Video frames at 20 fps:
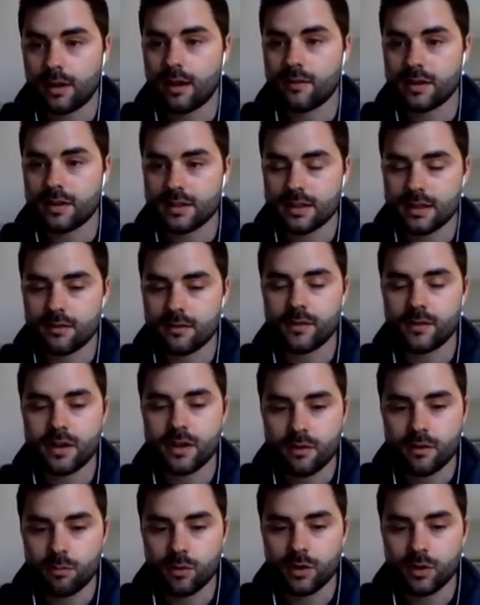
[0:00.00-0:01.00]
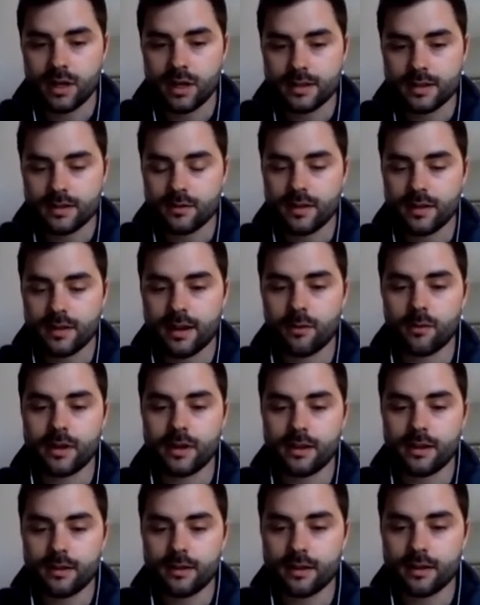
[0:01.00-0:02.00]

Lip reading: obviously, and free of debris so that we